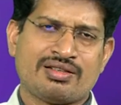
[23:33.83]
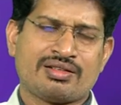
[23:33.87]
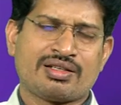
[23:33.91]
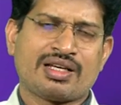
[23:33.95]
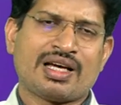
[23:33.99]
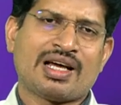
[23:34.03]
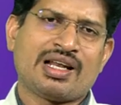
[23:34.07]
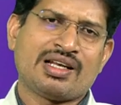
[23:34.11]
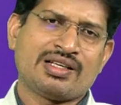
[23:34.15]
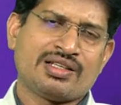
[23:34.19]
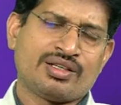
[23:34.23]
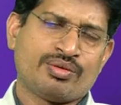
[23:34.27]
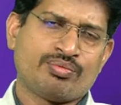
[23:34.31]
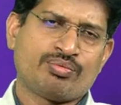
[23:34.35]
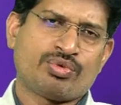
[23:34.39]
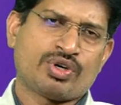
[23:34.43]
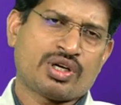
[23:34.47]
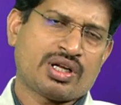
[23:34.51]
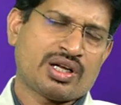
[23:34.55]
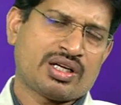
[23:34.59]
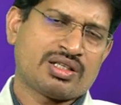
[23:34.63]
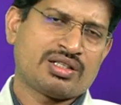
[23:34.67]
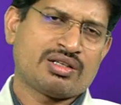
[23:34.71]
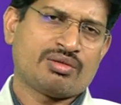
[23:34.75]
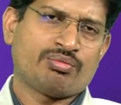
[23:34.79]
calcium,
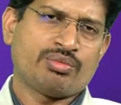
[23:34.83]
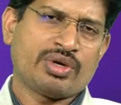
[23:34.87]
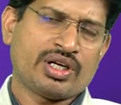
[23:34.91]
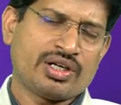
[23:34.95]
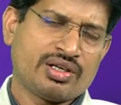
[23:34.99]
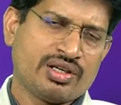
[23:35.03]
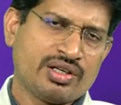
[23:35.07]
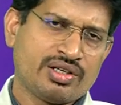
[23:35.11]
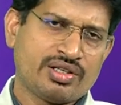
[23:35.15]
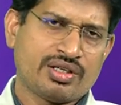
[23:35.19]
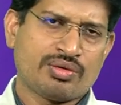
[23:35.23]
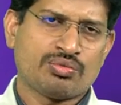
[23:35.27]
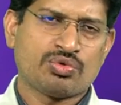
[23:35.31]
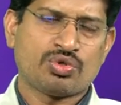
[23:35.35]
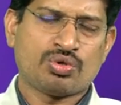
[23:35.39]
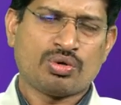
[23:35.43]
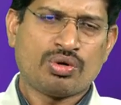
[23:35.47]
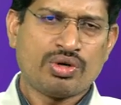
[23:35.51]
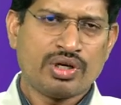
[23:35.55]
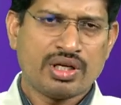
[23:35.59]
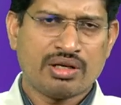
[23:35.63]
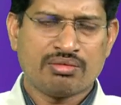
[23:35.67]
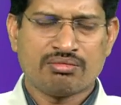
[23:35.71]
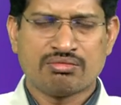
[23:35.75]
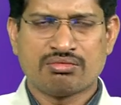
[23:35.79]
potassium, magnesium,
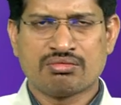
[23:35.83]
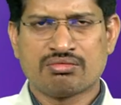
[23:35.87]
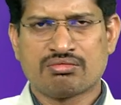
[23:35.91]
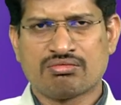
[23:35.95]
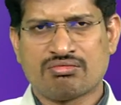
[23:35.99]
sodium,